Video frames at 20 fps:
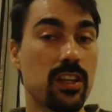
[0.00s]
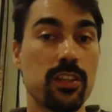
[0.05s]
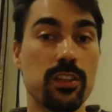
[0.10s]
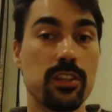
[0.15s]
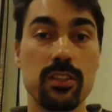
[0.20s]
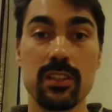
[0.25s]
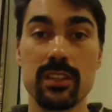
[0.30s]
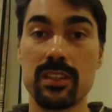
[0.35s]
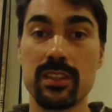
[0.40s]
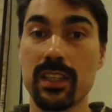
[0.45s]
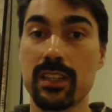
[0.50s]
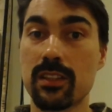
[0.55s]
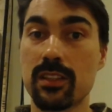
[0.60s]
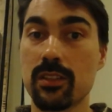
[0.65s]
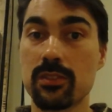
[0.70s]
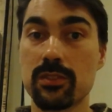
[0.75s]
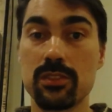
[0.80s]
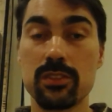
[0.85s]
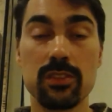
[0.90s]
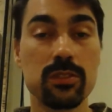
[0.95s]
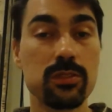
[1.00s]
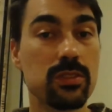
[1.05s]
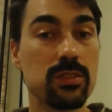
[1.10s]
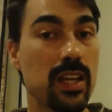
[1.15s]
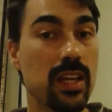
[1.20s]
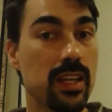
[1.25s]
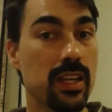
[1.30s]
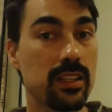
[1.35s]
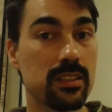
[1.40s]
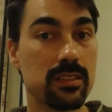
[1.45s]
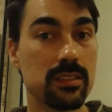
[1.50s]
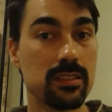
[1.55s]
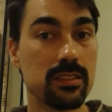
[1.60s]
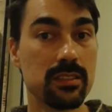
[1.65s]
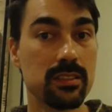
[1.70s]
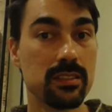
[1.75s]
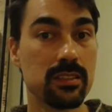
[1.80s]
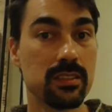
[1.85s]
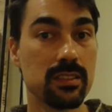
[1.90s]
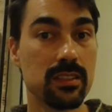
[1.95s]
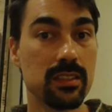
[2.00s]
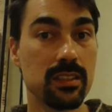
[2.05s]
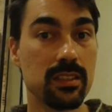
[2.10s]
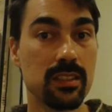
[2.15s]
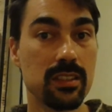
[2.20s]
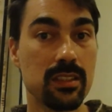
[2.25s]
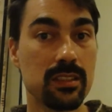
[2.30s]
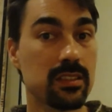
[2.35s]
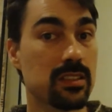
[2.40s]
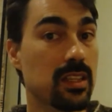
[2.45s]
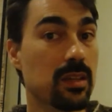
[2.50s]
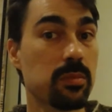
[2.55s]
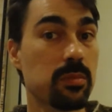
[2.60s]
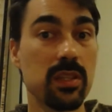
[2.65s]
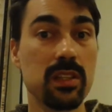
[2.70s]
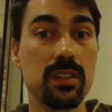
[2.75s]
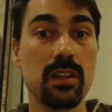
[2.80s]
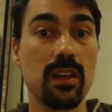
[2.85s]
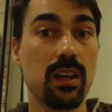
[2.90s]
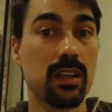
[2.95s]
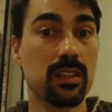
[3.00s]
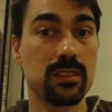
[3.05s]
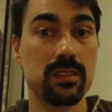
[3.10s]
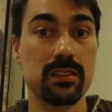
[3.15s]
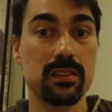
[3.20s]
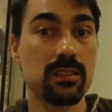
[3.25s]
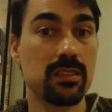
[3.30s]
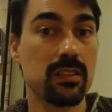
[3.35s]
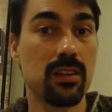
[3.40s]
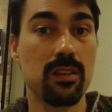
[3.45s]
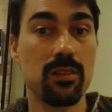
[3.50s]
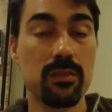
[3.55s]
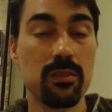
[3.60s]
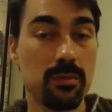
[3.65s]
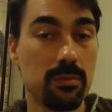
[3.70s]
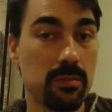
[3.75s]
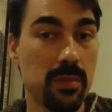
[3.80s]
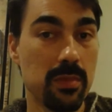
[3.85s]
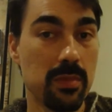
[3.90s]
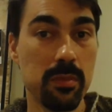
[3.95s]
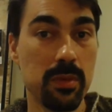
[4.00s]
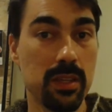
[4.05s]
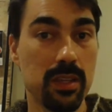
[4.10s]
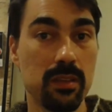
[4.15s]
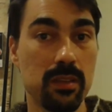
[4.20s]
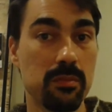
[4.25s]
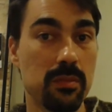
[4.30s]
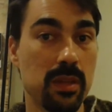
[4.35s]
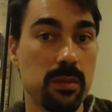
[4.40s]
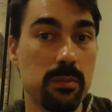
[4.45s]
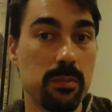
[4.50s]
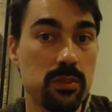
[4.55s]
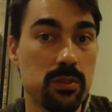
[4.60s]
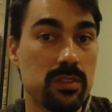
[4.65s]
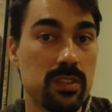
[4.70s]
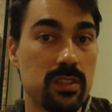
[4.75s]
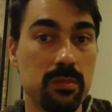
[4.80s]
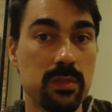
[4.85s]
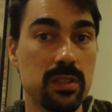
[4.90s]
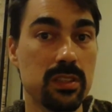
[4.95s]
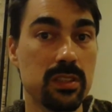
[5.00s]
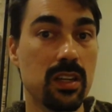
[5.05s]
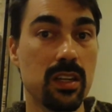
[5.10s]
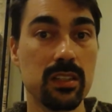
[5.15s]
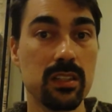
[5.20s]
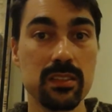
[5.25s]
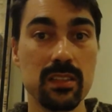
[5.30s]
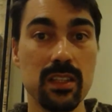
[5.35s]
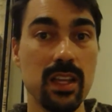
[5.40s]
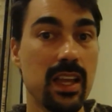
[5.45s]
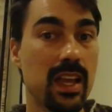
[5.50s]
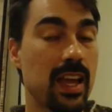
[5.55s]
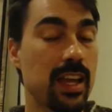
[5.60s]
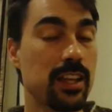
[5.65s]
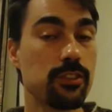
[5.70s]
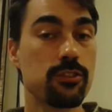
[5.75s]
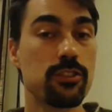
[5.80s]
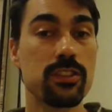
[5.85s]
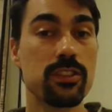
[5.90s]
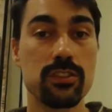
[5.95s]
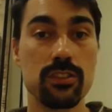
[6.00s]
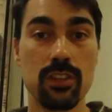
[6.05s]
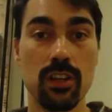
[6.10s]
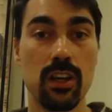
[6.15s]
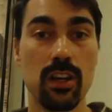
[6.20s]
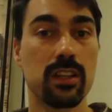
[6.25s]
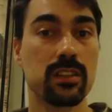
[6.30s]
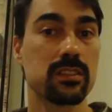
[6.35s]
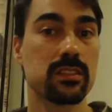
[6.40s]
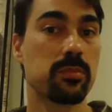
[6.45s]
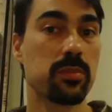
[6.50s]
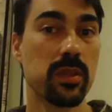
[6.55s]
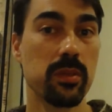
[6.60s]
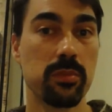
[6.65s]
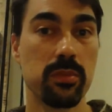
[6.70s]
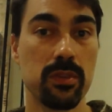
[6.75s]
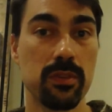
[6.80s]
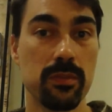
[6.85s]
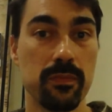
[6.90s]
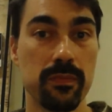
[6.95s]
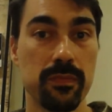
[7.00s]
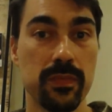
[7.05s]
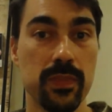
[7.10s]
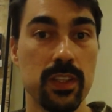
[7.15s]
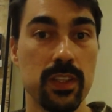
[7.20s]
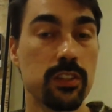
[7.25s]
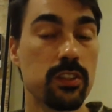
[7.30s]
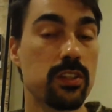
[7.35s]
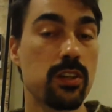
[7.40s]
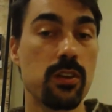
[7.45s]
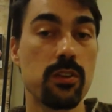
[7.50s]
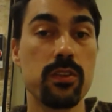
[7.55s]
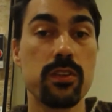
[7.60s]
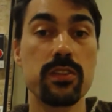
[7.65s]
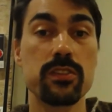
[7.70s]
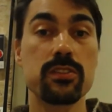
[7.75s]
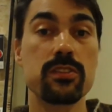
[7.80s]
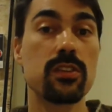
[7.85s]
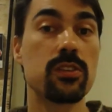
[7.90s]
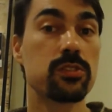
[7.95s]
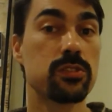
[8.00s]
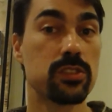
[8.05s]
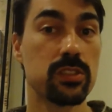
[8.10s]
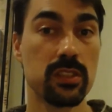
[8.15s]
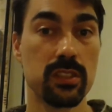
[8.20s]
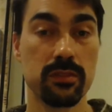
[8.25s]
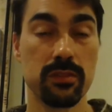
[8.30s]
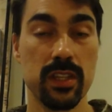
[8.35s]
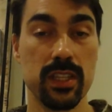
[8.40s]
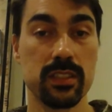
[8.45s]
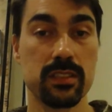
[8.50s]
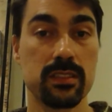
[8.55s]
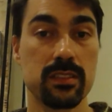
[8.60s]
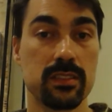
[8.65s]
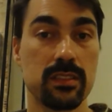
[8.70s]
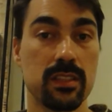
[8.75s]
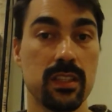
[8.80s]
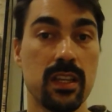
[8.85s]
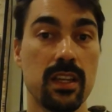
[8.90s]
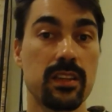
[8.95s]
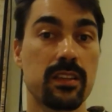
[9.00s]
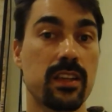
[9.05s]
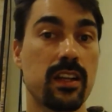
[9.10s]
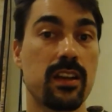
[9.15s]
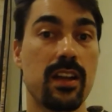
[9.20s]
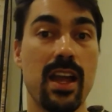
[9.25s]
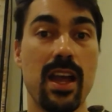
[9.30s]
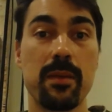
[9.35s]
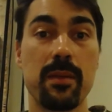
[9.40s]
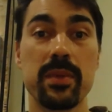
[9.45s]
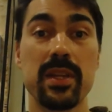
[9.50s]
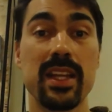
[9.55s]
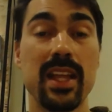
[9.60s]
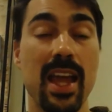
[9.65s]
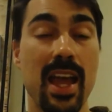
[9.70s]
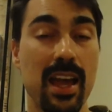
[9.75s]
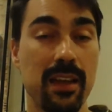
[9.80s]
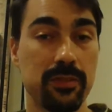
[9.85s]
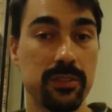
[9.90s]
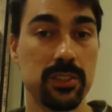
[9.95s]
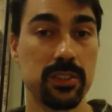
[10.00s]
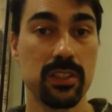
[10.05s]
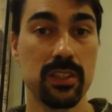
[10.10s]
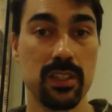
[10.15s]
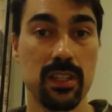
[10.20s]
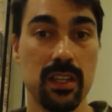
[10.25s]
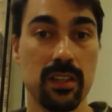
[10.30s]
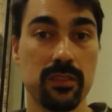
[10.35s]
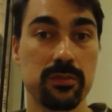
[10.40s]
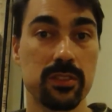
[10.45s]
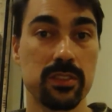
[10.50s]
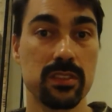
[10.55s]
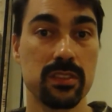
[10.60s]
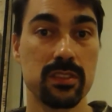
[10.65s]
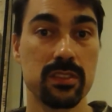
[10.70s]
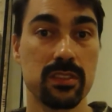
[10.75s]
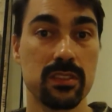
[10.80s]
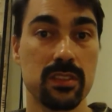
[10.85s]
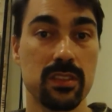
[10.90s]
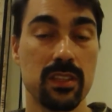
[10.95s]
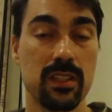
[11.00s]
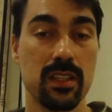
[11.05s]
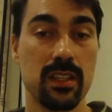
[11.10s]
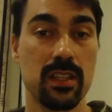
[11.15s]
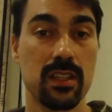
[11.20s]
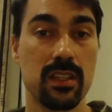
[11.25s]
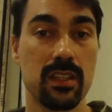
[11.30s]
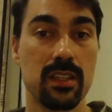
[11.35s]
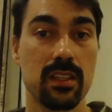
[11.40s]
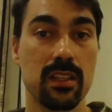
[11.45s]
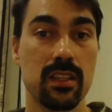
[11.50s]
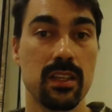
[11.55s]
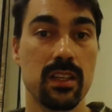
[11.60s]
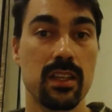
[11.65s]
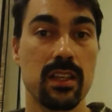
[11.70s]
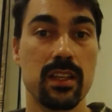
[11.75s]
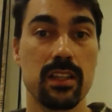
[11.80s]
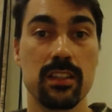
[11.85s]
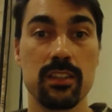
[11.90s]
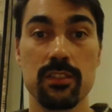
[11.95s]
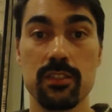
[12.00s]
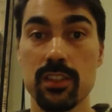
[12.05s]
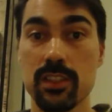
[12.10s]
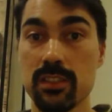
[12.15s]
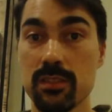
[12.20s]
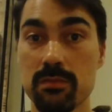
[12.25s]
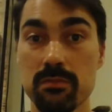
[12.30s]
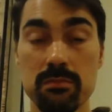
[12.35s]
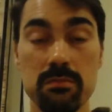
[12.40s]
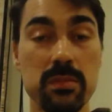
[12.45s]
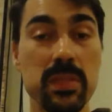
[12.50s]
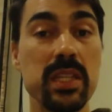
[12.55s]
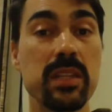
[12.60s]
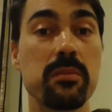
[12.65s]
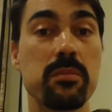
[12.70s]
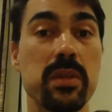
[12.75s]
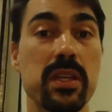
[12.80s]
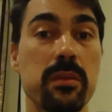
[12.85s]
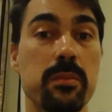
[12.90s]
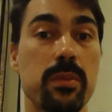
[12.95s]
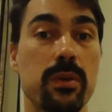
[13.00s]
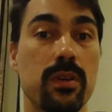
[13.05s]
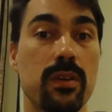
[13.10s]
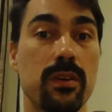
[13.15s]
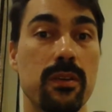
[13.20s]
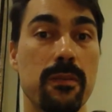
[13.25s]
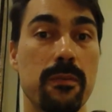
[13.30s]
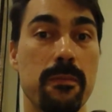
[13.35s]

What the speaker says: You could take those 2 days, skip the talks, maybe you skip the talks and you just talk to people. You go to the social events that are happening after the conference. You just meet people.